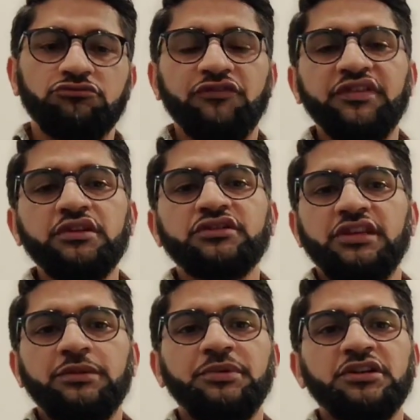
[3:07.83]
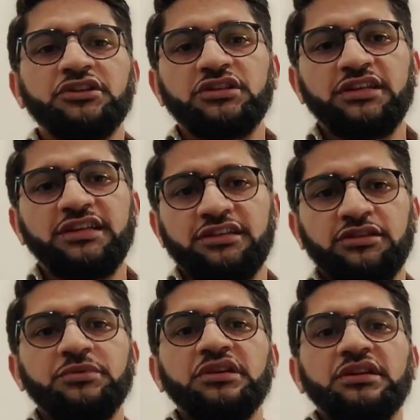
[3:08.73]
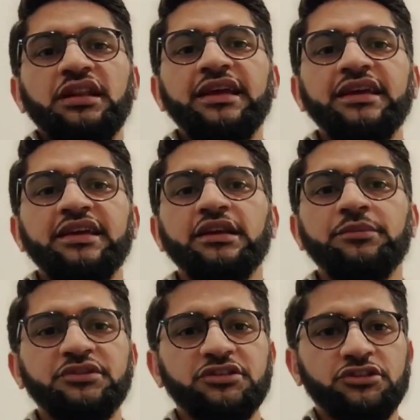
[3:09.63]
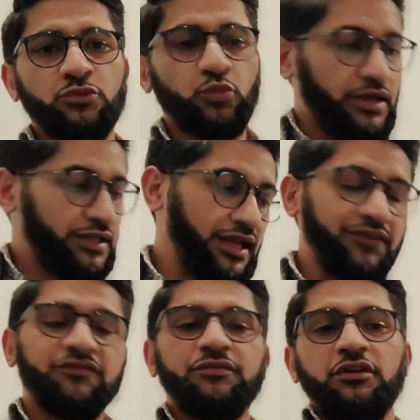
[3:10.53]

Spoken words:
reveals that the patient has actually been lay in a position where they have